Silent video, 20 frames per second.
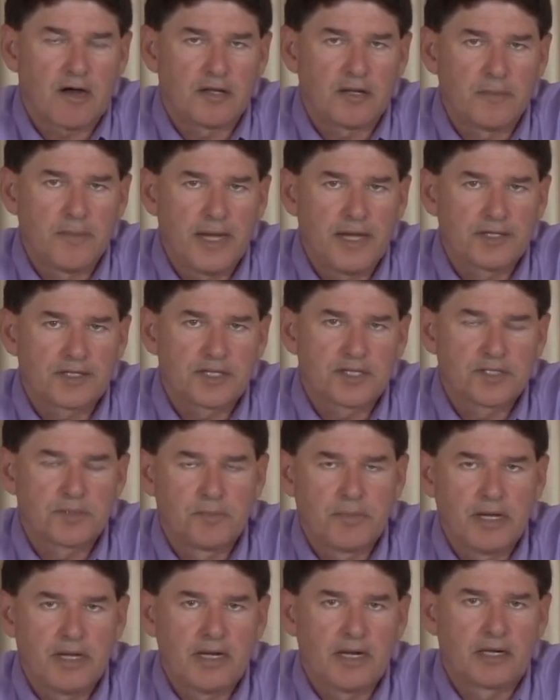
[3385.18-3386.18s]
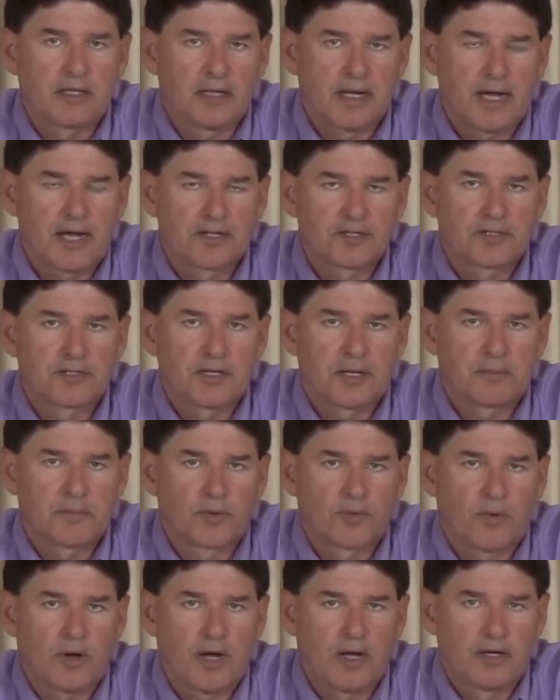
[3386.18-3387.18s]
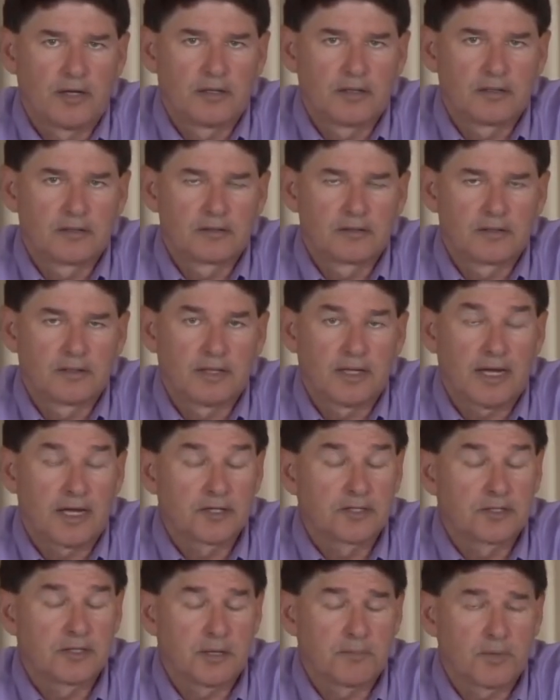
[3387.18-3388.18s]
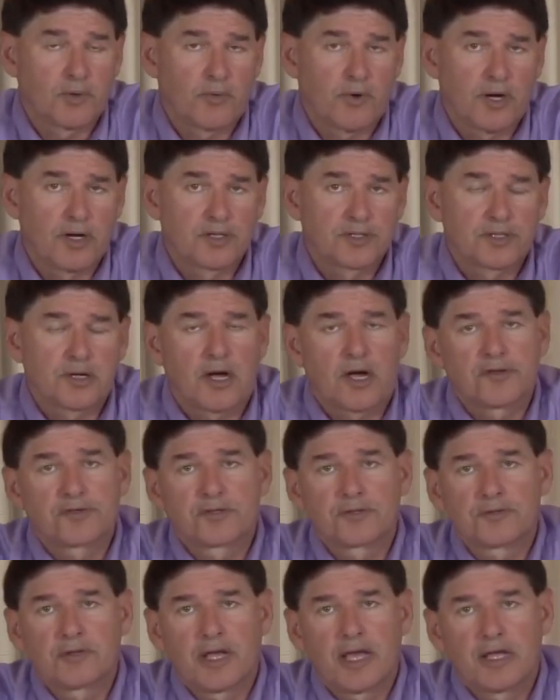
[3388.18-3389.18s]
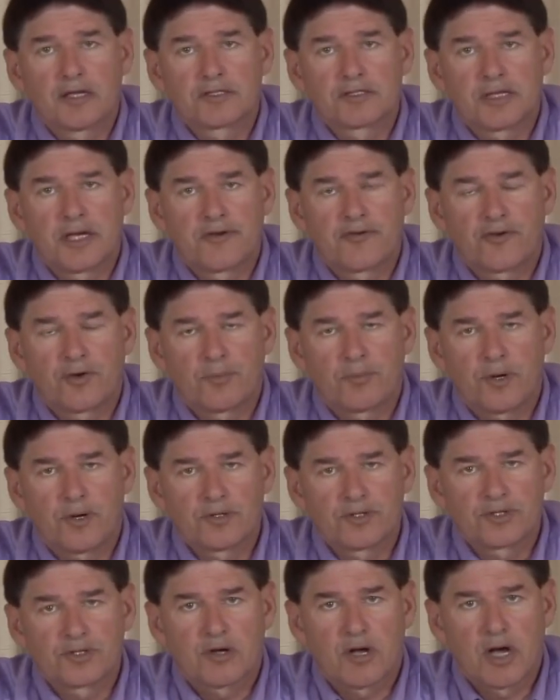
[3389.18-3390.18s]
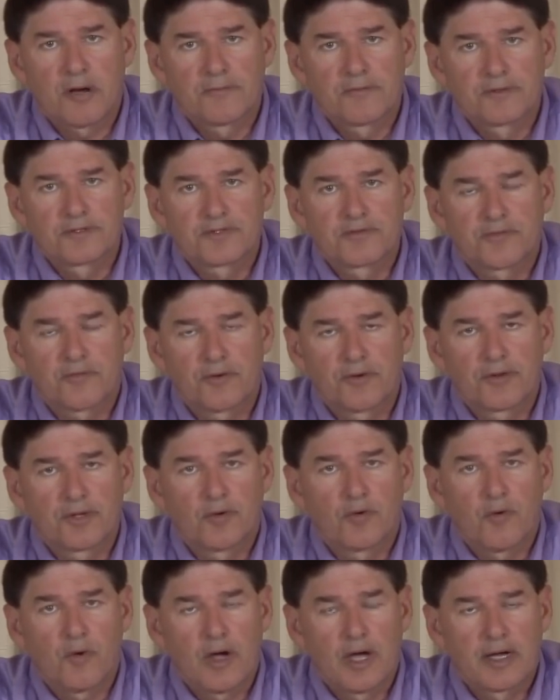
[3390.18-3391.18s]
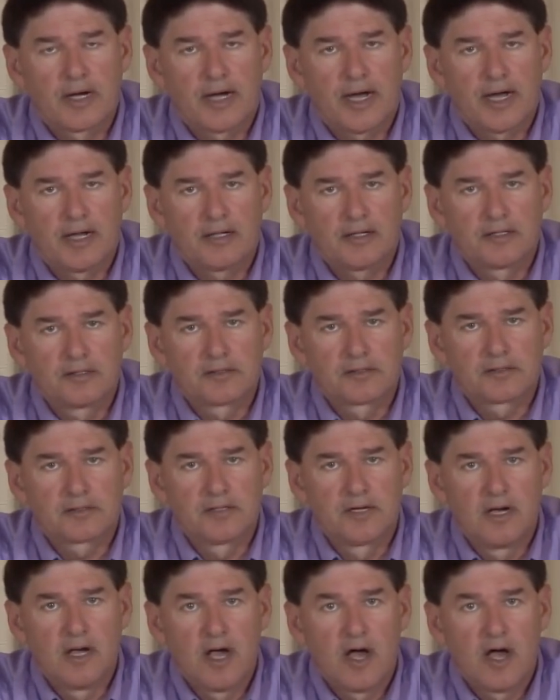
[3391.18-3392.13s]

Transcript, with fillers: All the Masons meet at Lodge Number 1. Lodge Number 1 is also the central post office for the Hawaiian Islands.